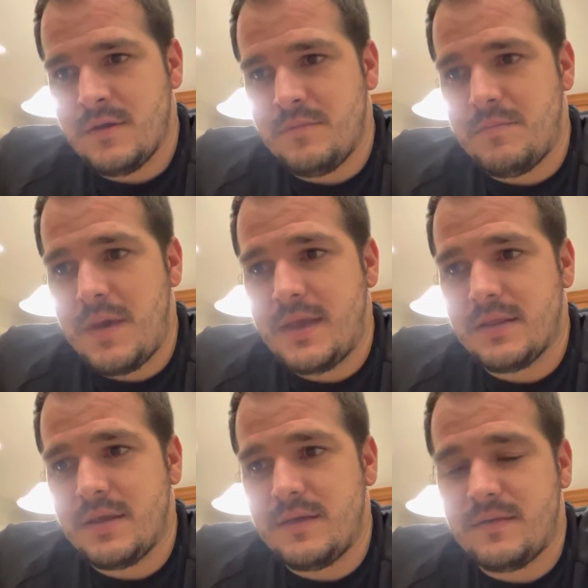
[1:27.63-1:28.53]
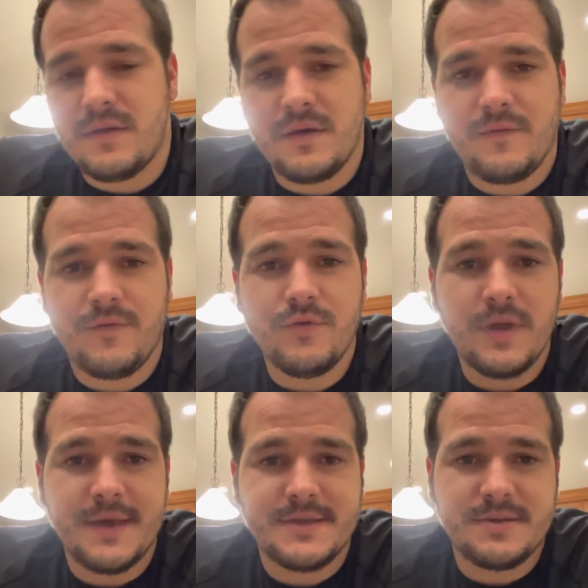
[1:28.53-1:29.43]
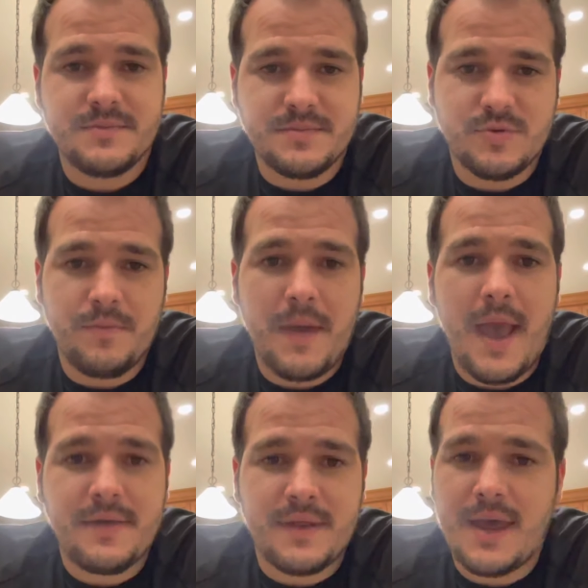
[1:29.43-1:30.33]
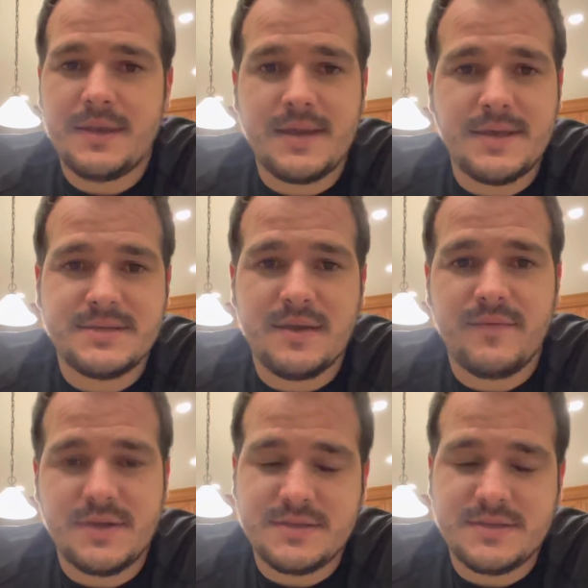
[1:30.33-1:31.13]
Mainly the flu-like symptoms were back that I had day 7.